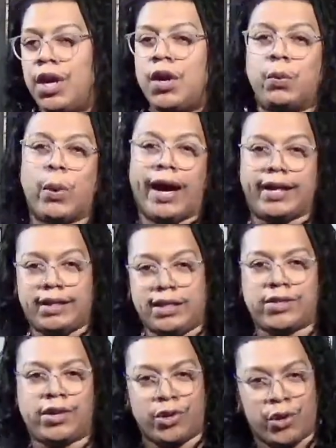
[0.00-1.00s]
why these
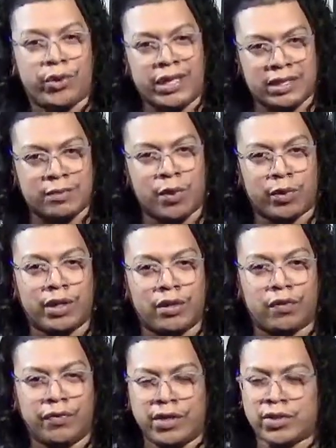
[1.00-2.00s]
are known as smoking
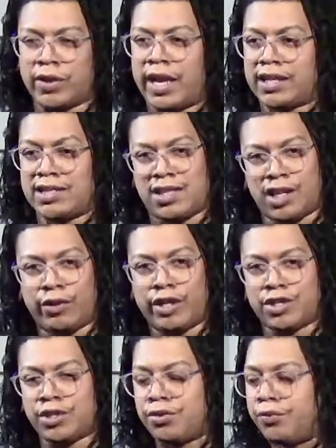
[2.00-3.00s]
loafers or like a cigarette
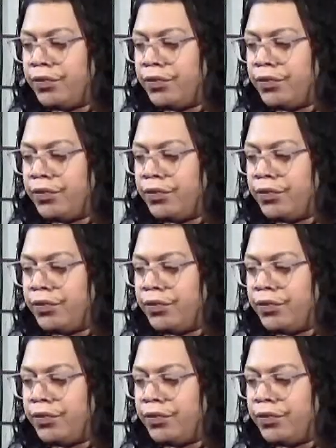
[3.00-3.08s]
shoe,